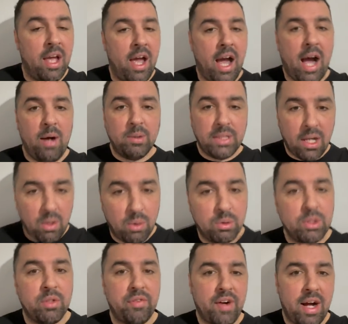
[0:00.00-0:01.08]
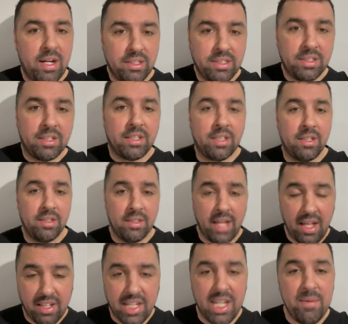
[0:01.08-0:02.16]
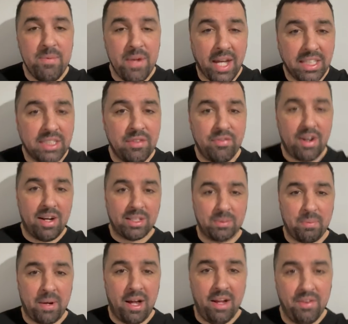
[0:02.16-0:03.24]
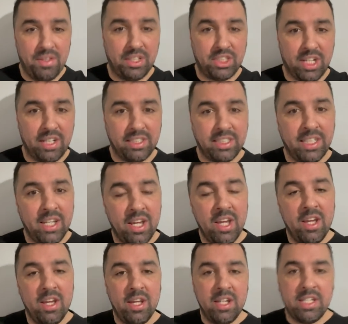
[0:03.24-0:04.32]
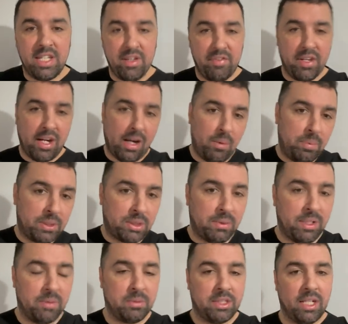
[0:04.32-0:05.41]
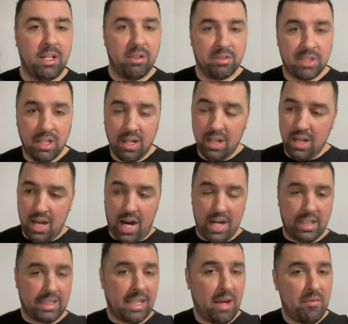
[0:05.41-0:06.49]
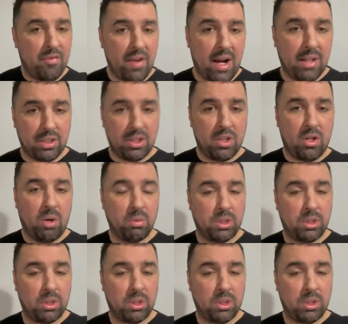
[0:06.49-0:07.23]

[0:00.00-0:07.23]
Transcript: out of £100,000, they'll keep £90,000, the charity, divvy it out between themselves. and then 10,000 they go to